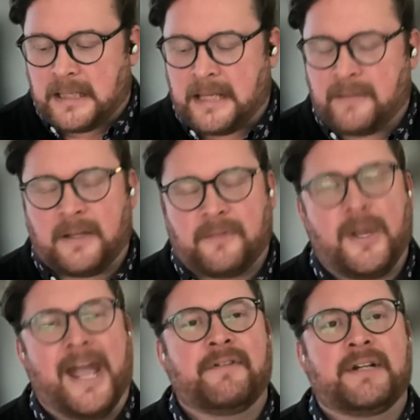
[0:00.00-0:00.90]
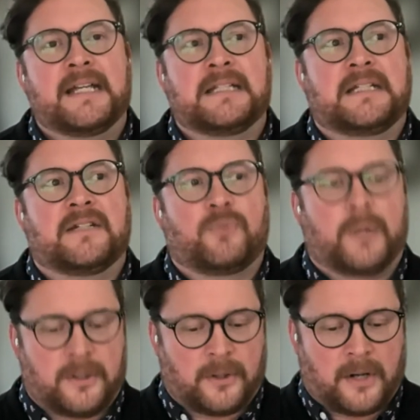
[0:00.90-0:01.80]
if you have an idea of
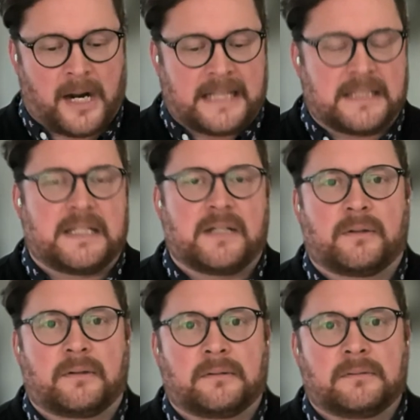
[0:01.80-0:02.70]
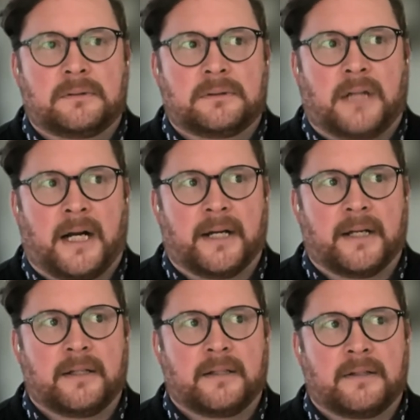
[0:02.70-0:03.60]
what your ideal
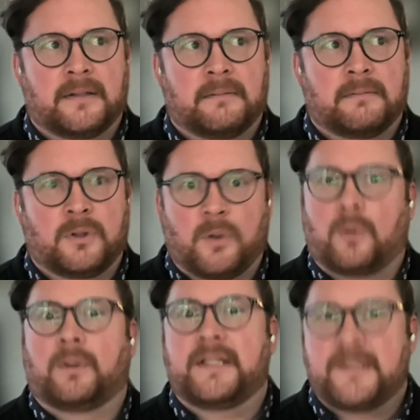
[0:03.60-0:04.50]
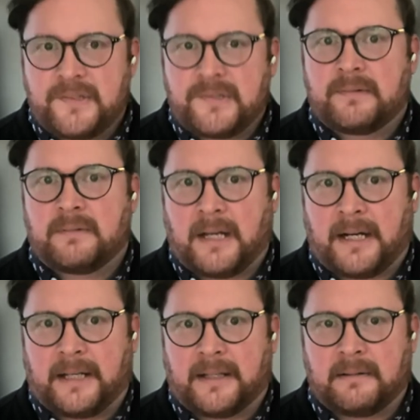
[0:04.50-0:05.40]
goal is,
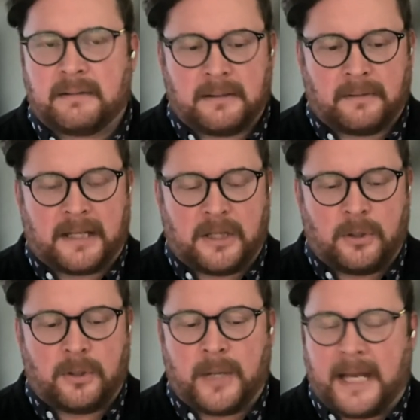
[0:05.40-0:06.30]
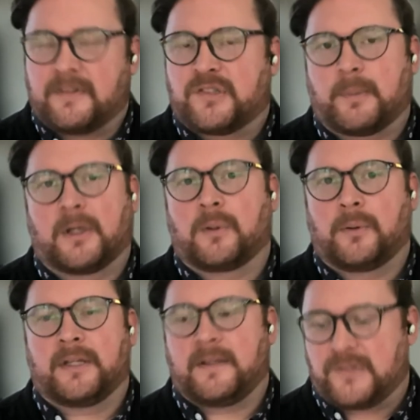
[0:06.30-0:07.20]
like you have a SMART
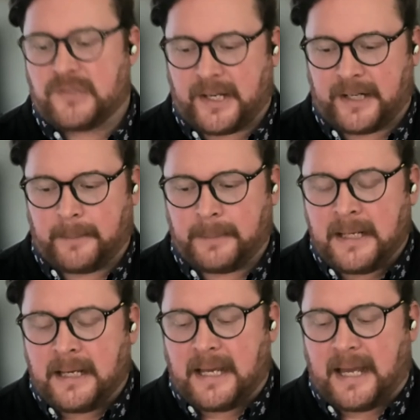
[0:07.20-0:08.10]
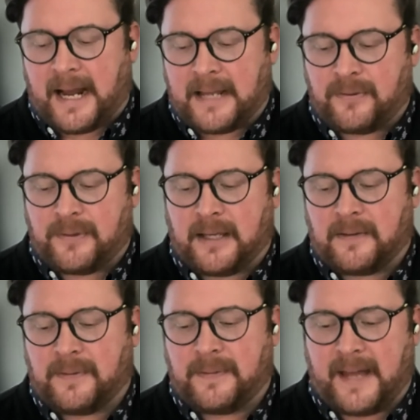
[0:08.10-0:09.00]
goal that you've set up, I
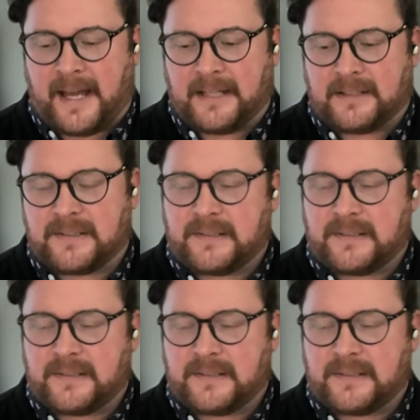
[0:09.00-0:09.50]
think that